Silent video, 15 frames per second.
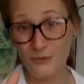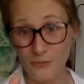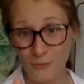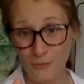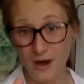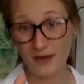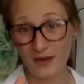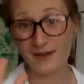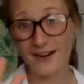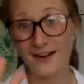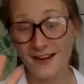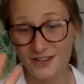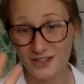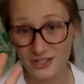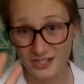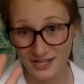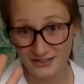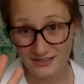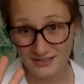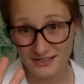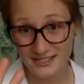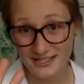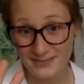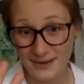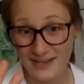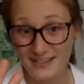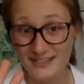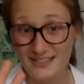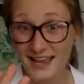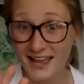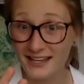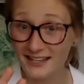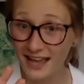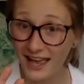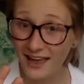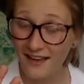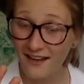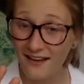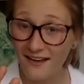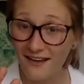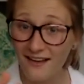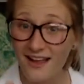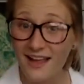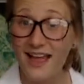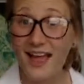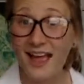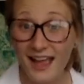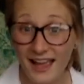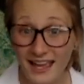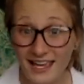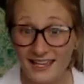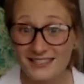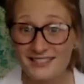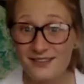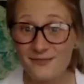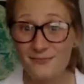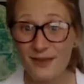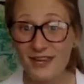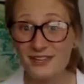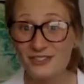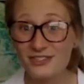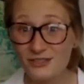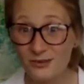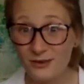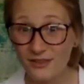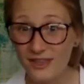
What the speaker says: water, shelter, space, and air, and to make sure